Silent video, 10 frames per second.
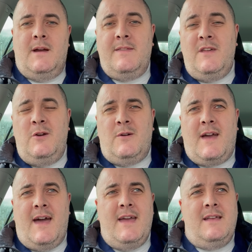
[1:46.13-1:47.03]
In the
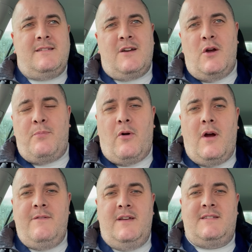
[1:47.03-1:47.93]
UK, to go
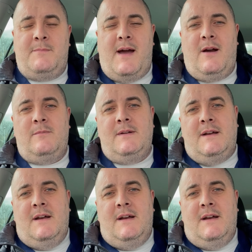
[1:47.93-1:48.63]
private, it's about